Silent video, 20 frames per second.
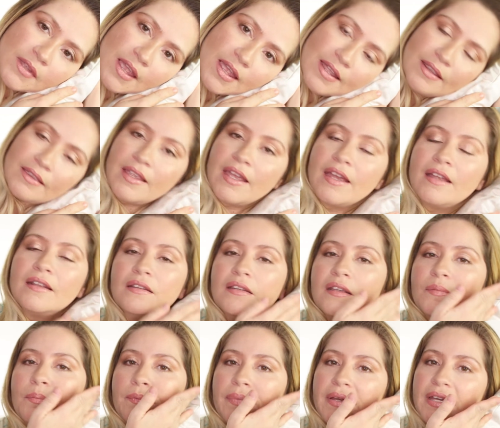And then
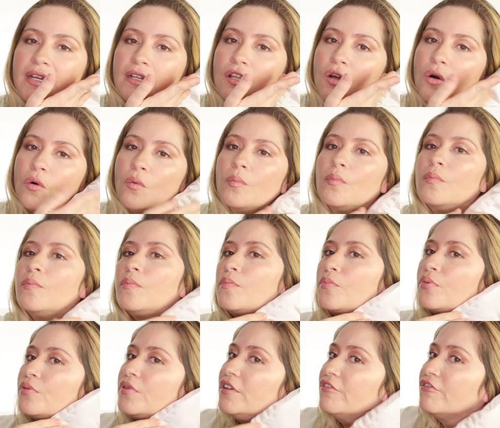the pillow
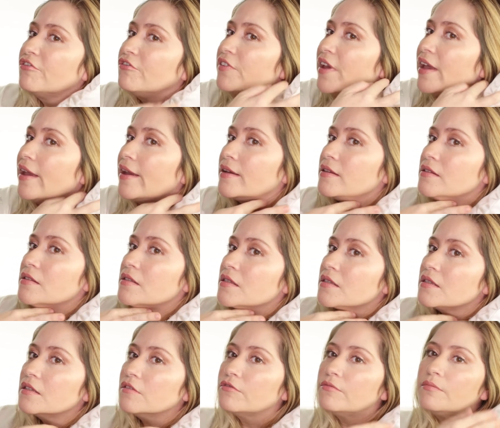
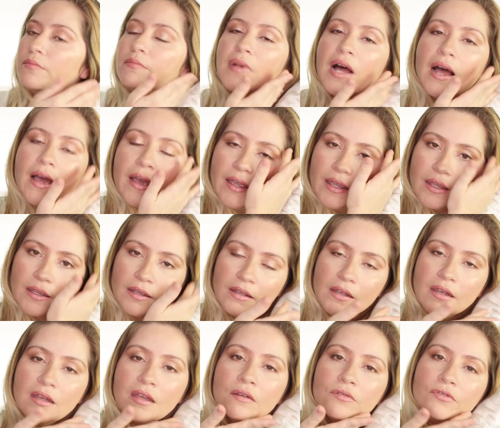prevents my
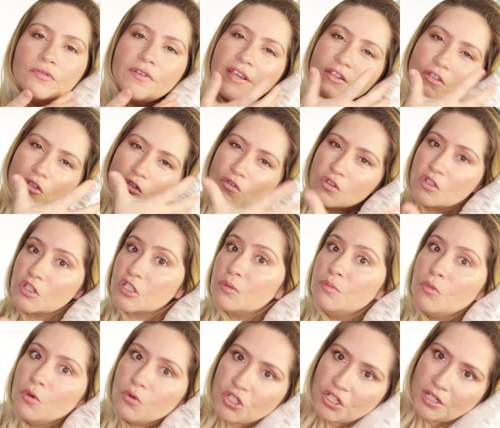face to
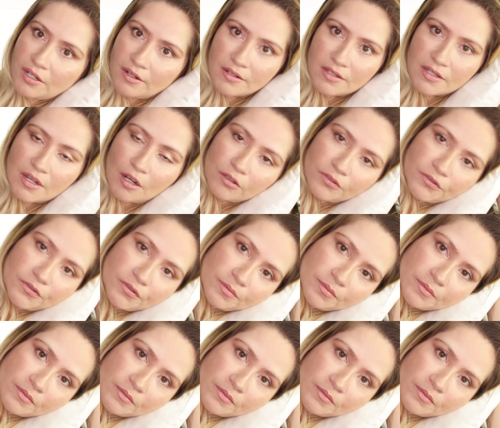smooching itself.